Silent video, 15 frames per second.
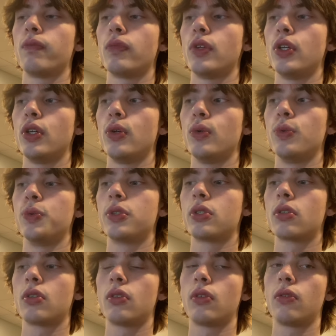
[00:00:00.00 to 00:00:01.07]
used
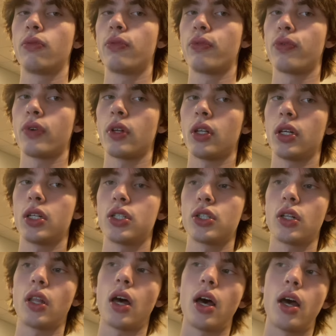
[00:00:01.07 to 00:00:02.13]
Frillish a
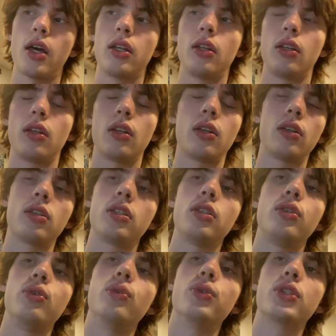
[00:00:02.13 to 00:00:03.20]
lot
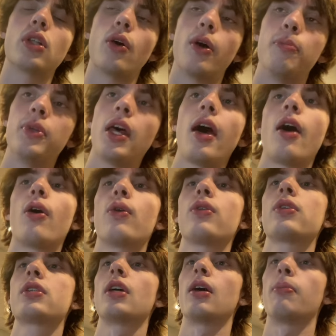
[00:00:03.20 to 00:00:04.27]
to slow him down,
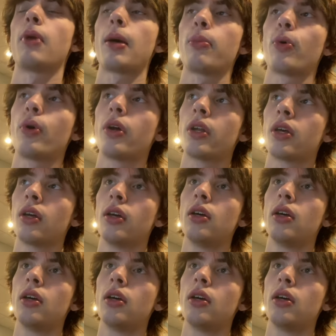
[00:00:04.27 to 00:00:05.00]
set up my board.